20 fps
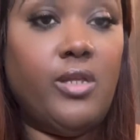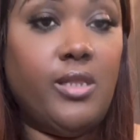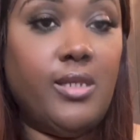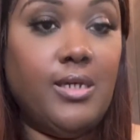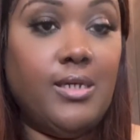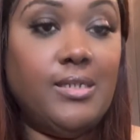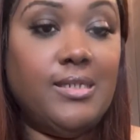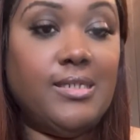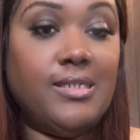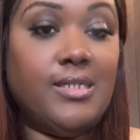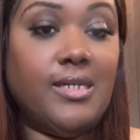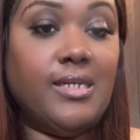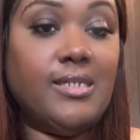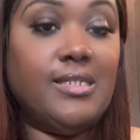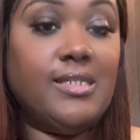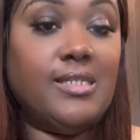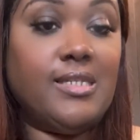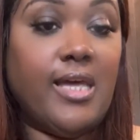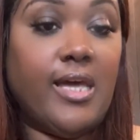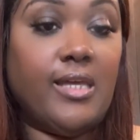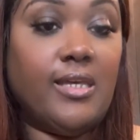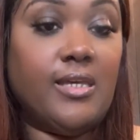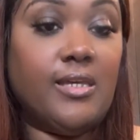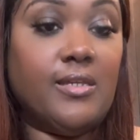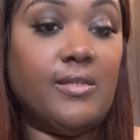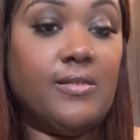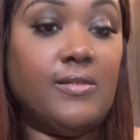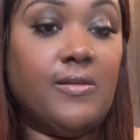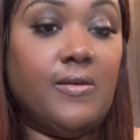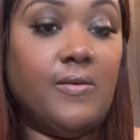least six
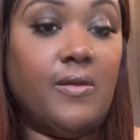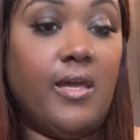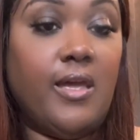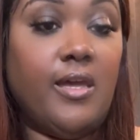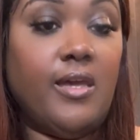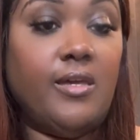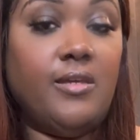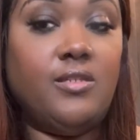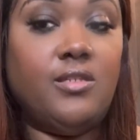seconds, okay?